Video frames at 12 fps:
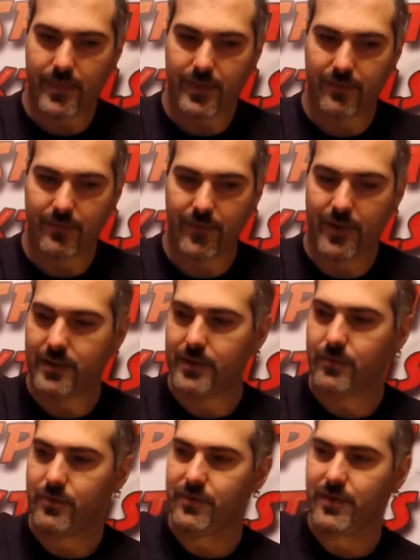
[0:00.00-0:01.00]
Then finally,
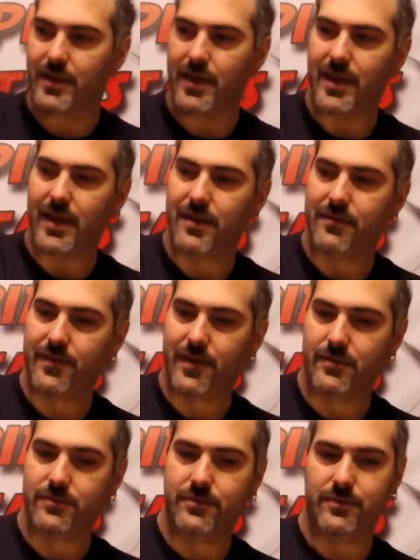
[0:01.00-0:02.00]
you want to take a half
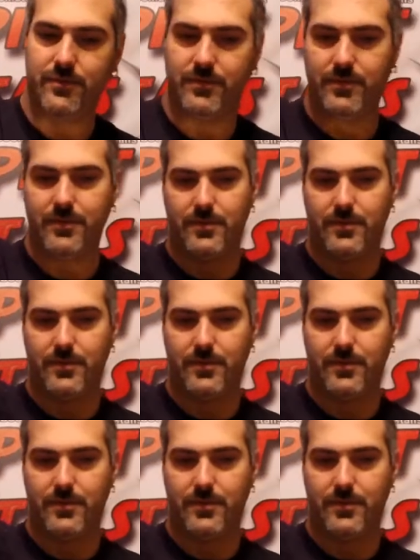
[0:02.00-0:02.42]
ounce